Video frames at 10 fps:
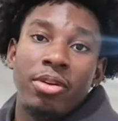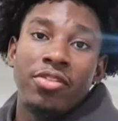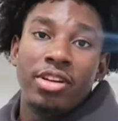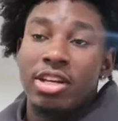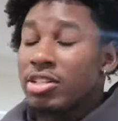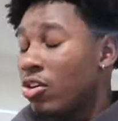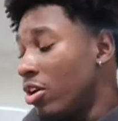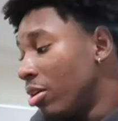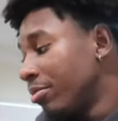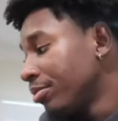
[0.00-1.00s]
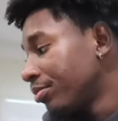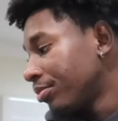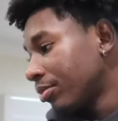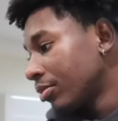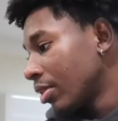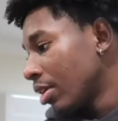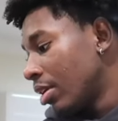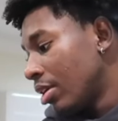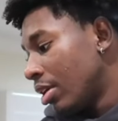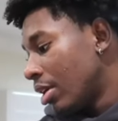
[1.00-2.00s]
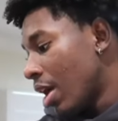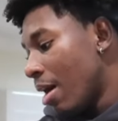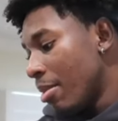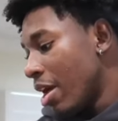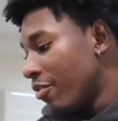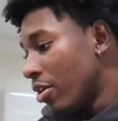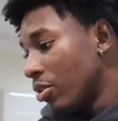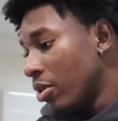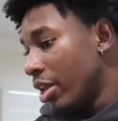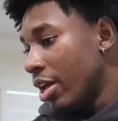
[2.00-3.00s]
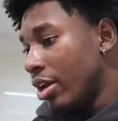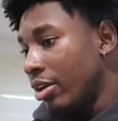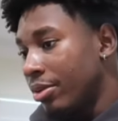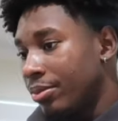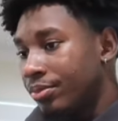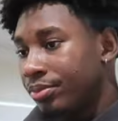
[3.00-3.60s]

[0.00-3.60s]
If it does go up, I mean, I found the way to edit it.